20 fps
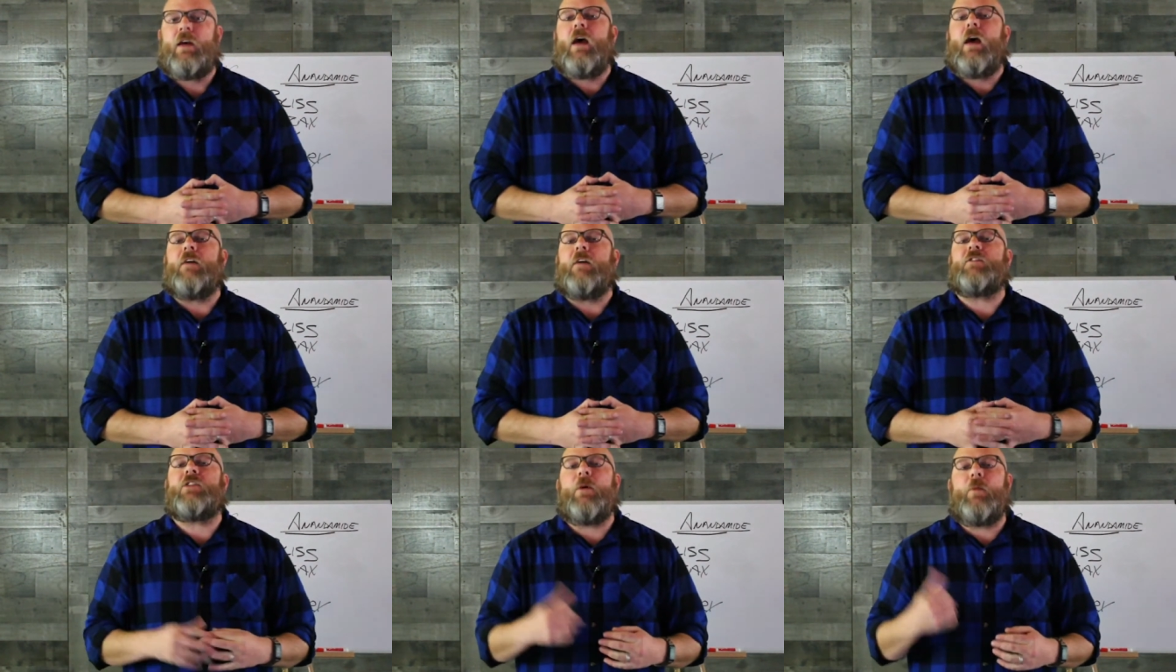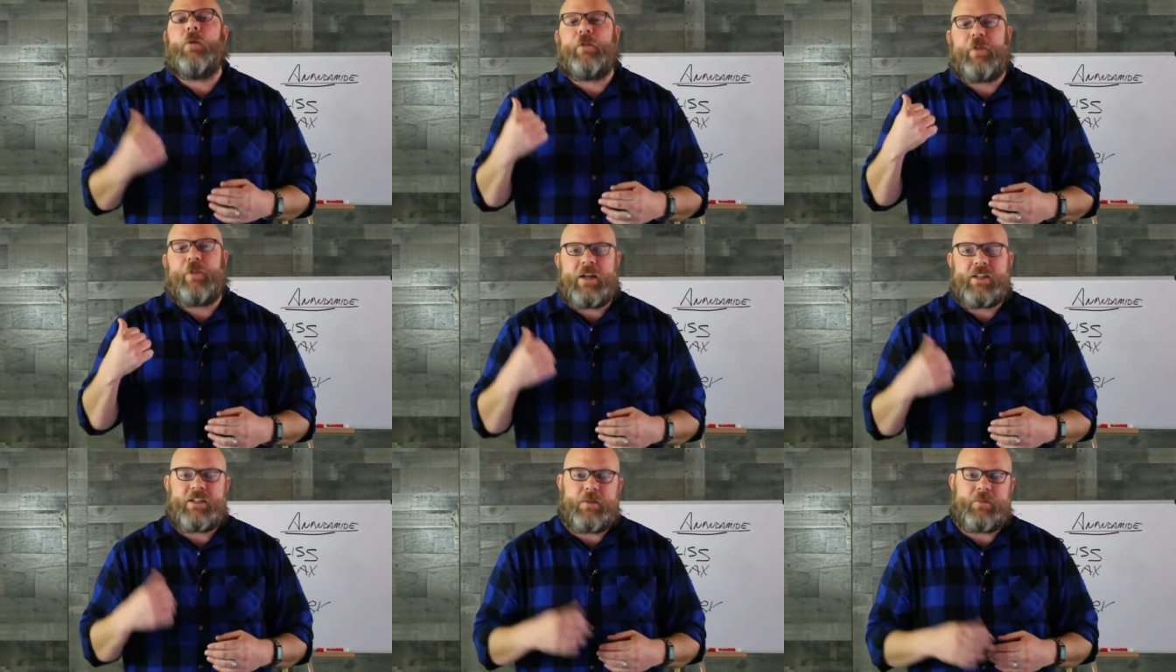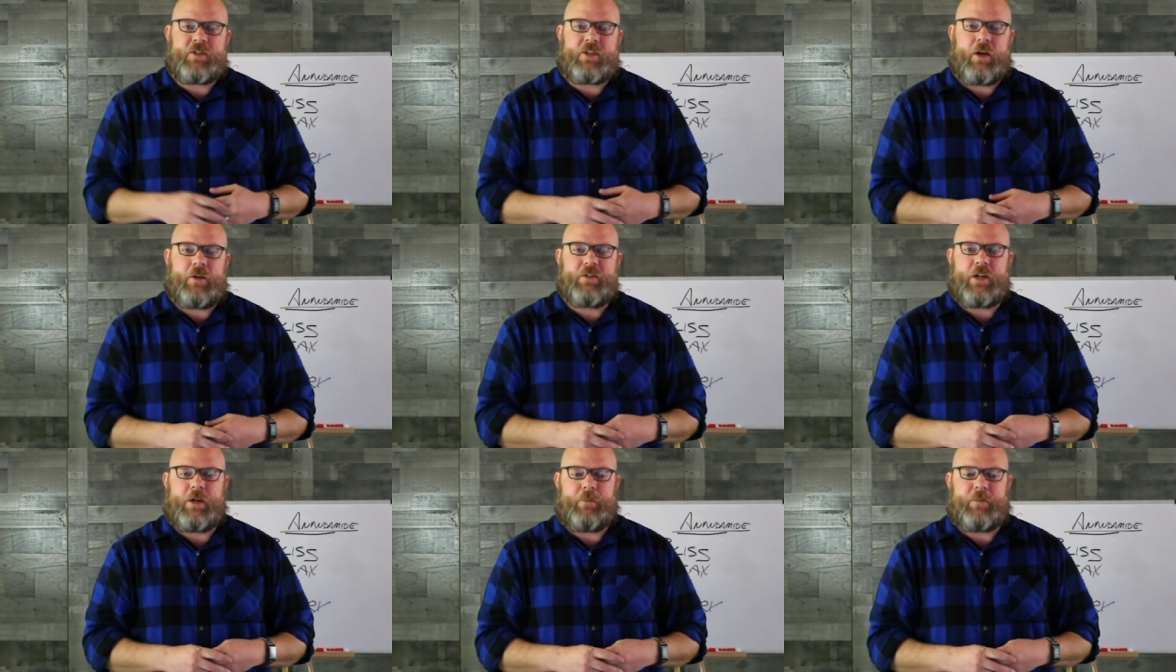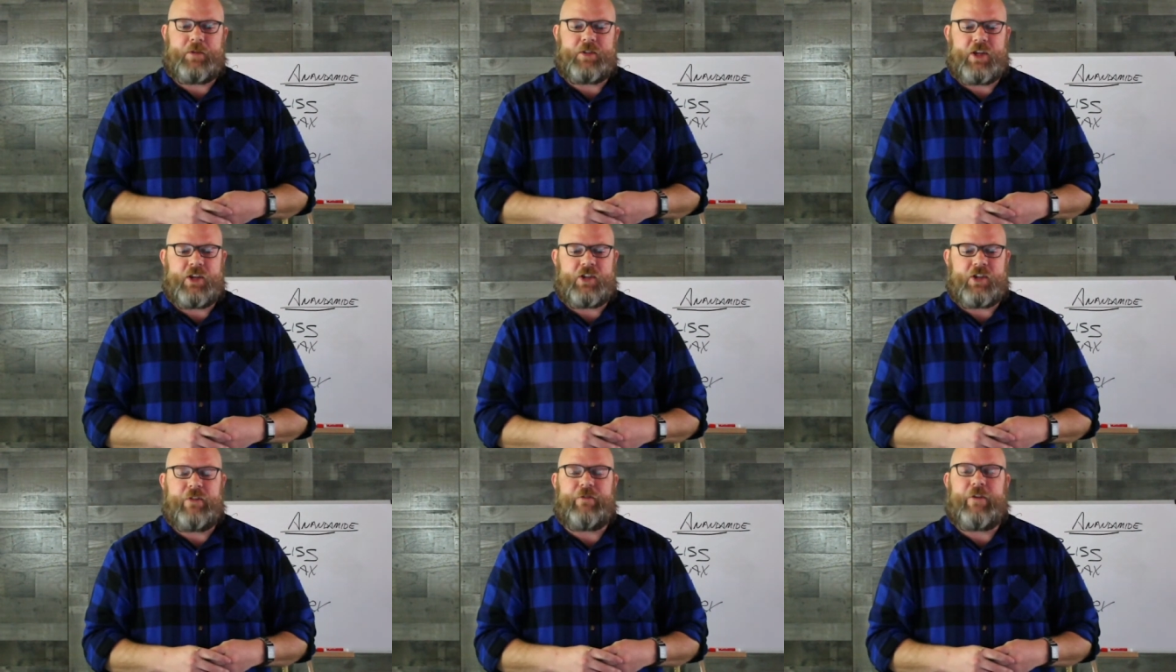If someone finds themselves in a
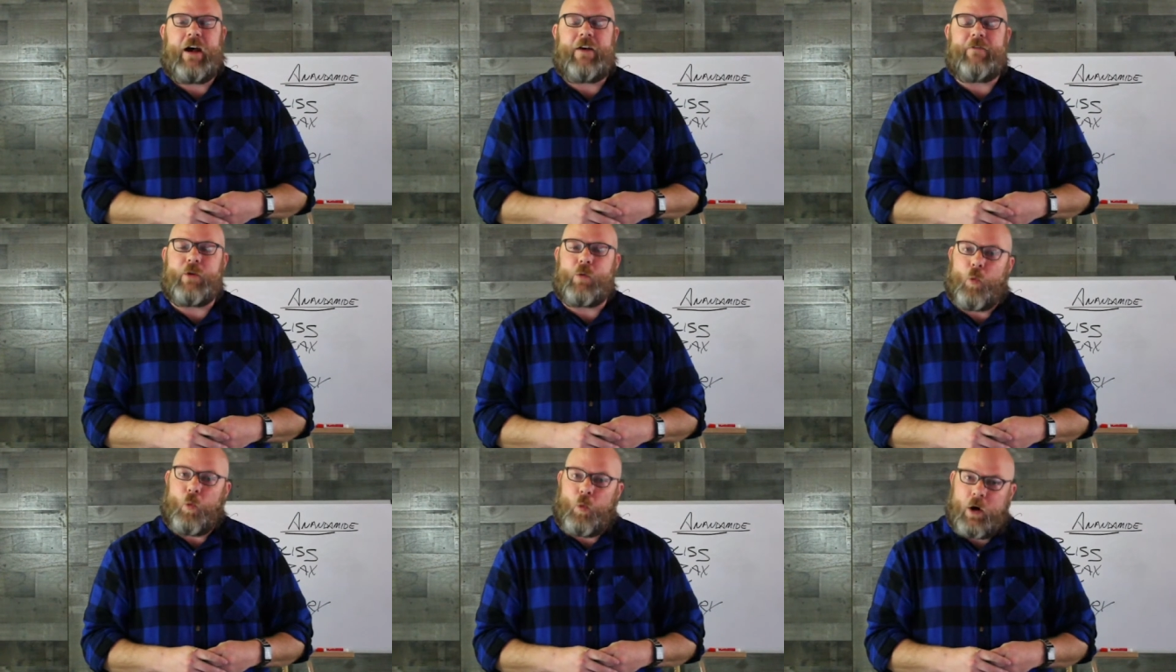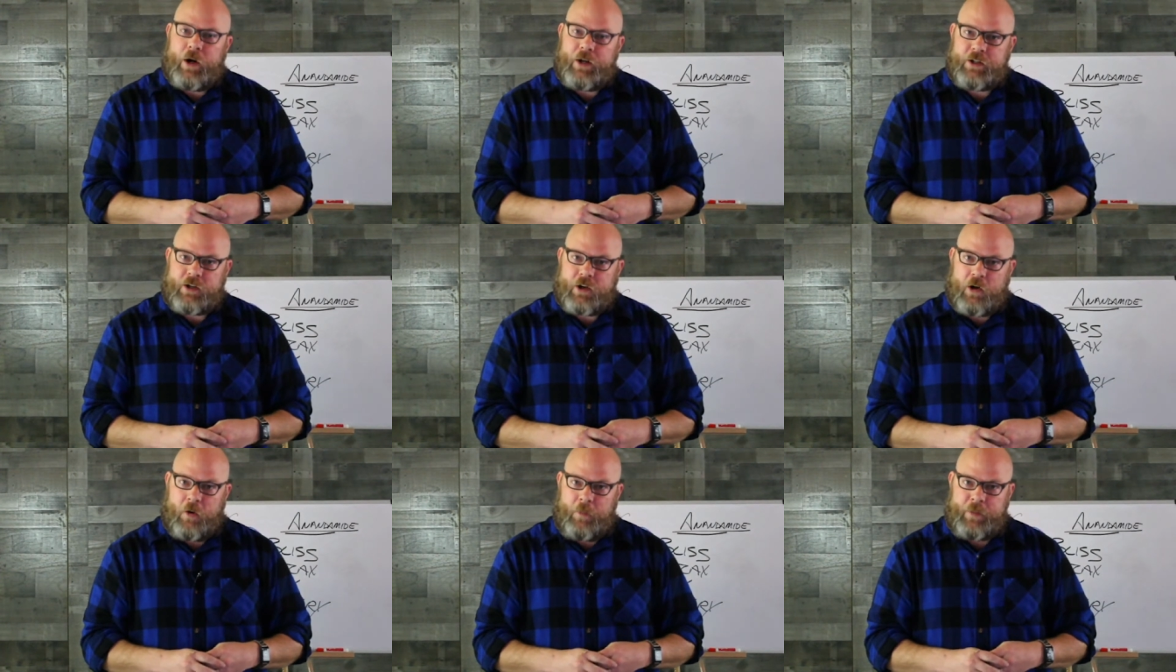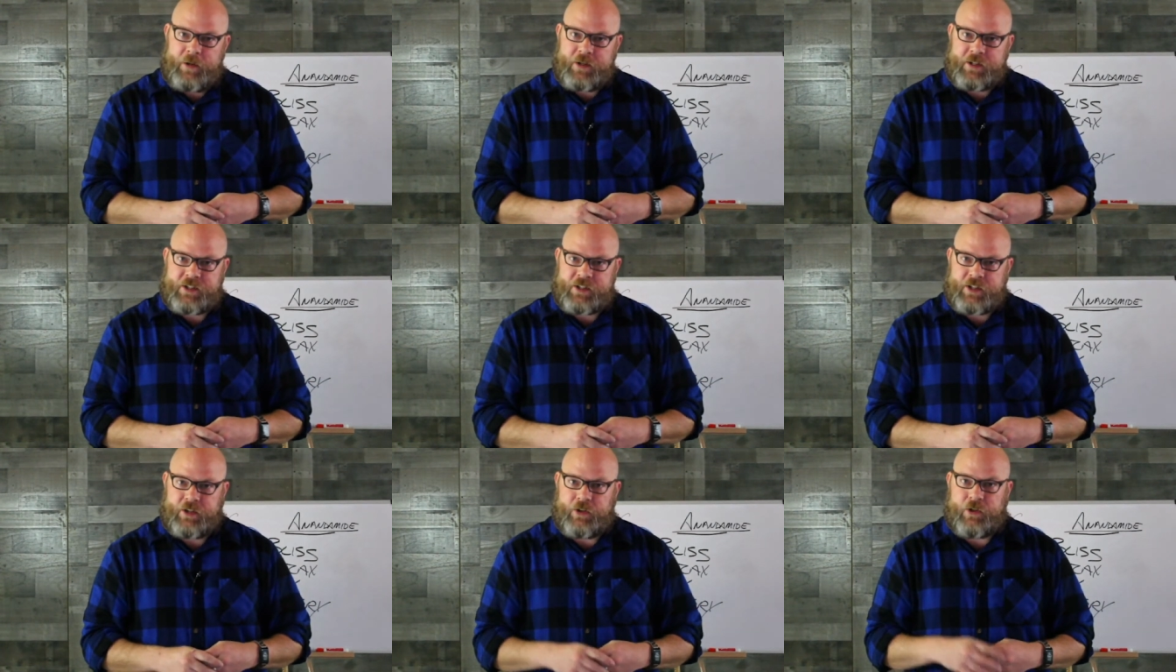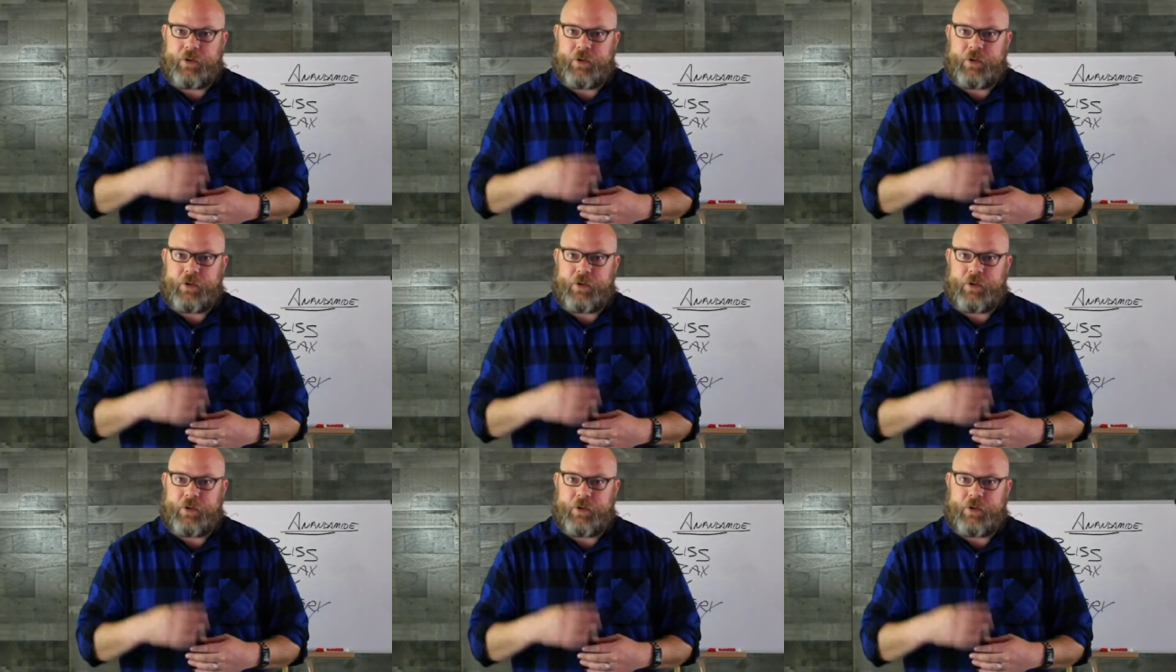position of having one coping skill,